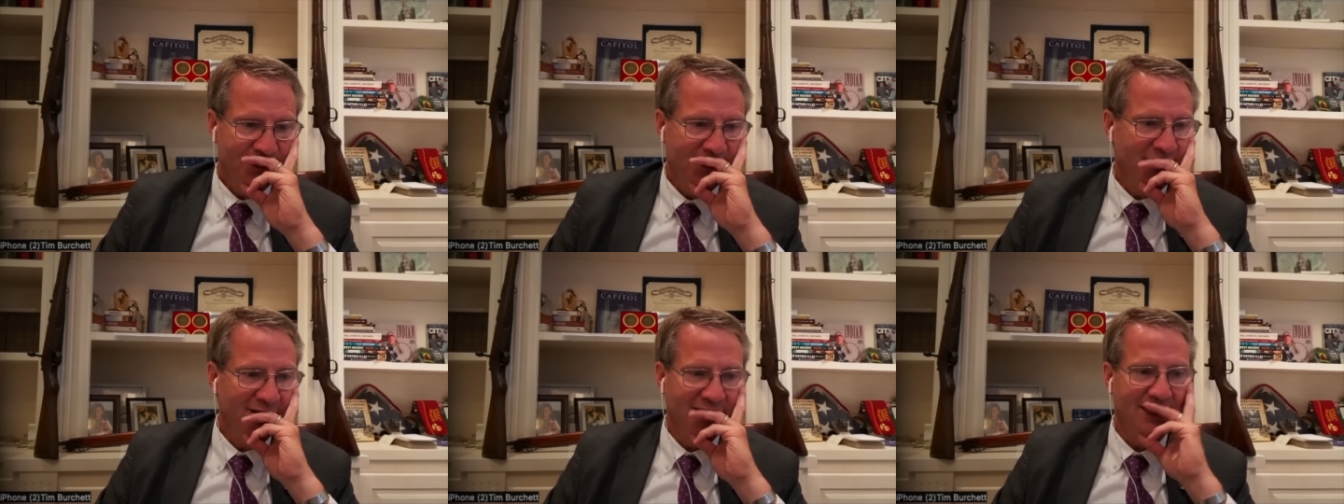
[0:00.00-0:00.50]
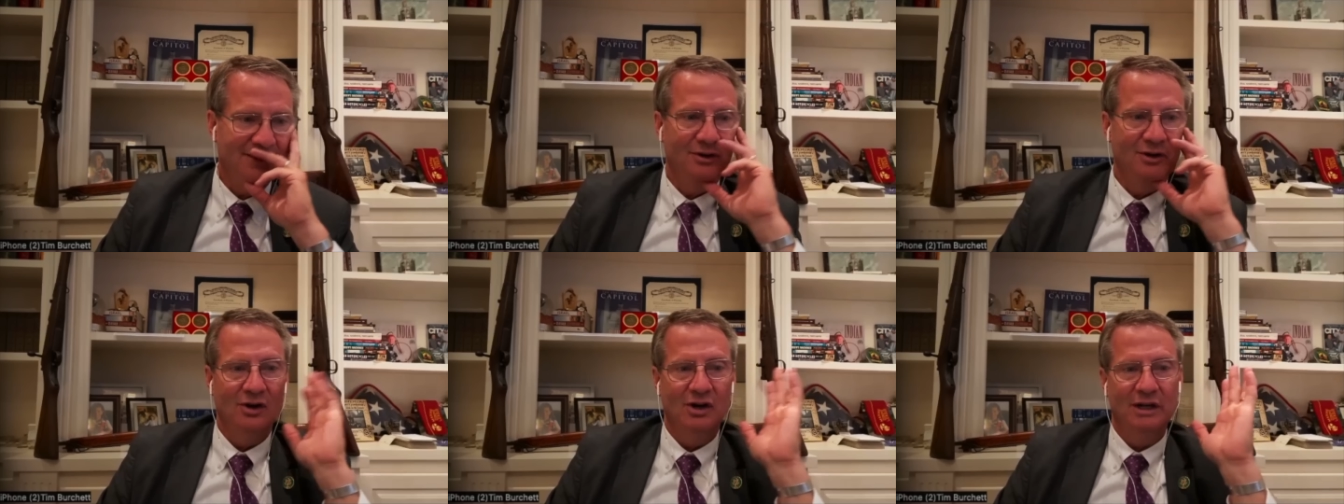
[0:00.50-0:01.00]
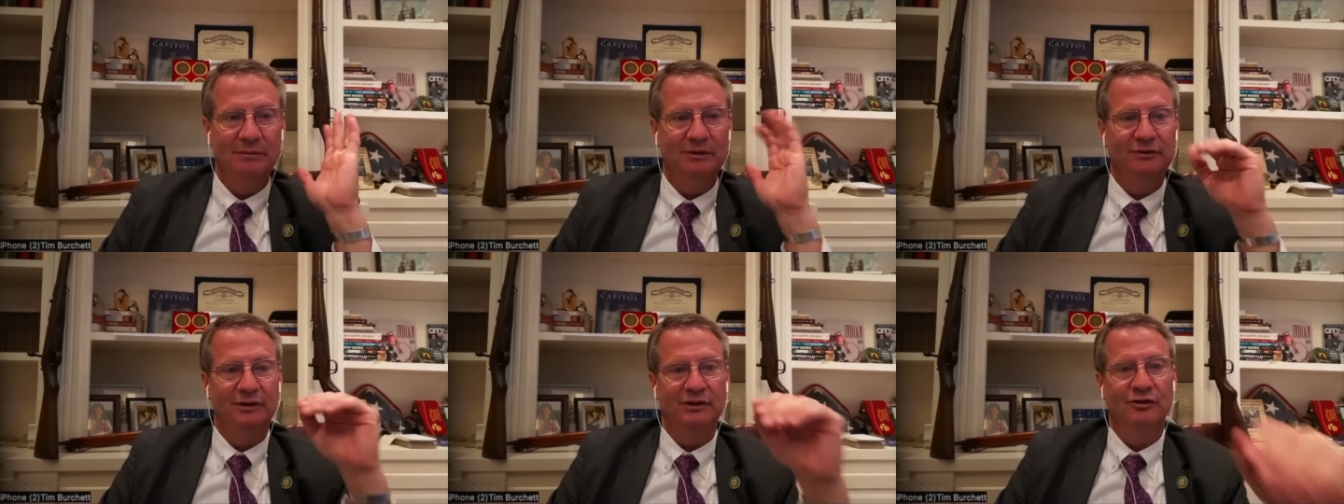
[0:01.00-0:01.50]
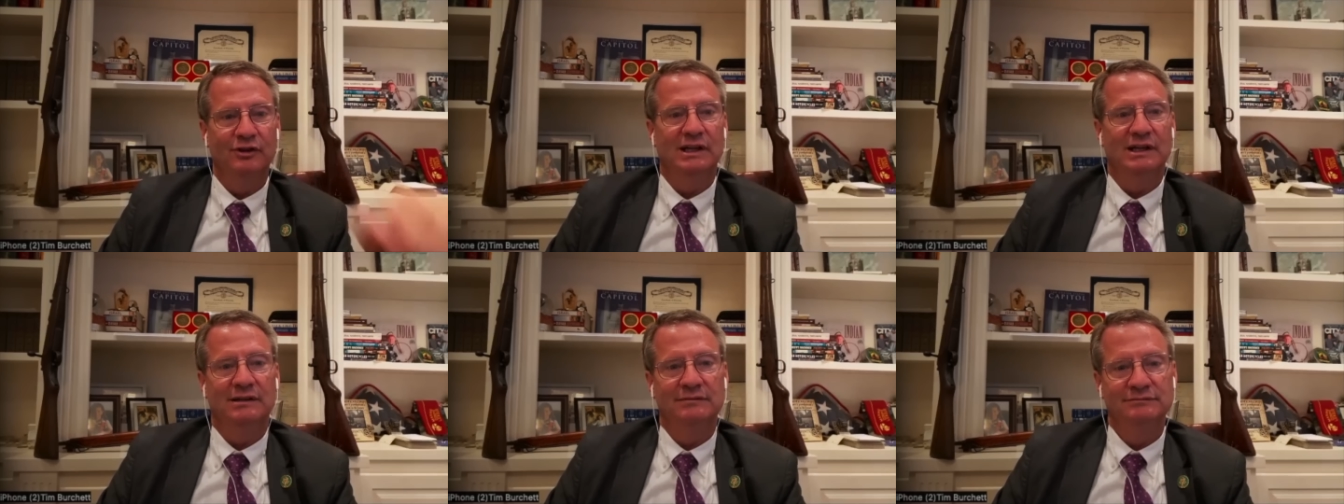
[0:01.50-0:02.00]
everything I've heard on him is
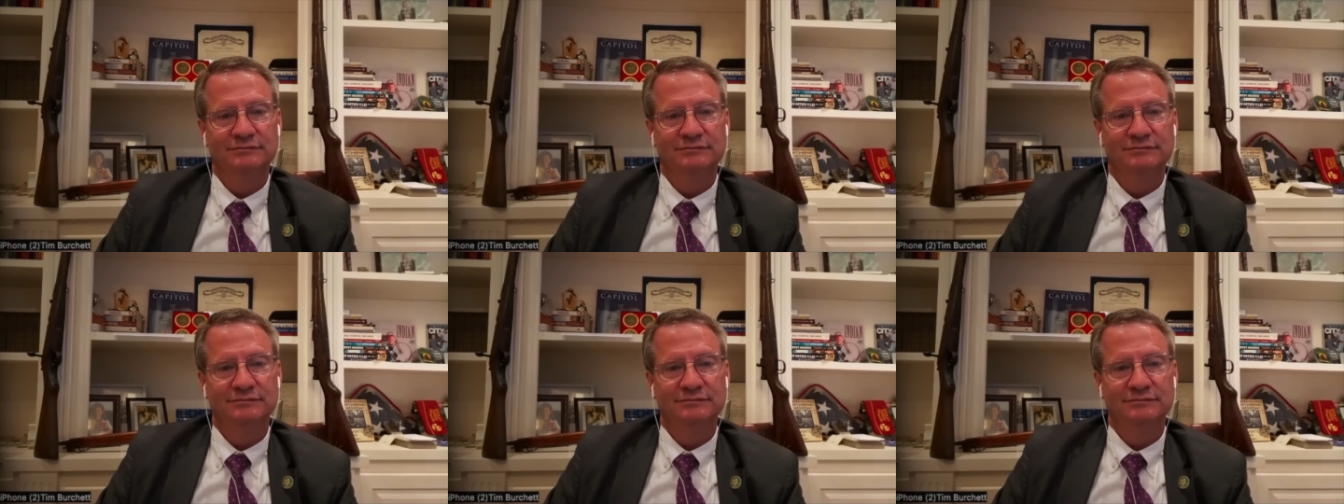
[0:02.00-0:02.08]
legit.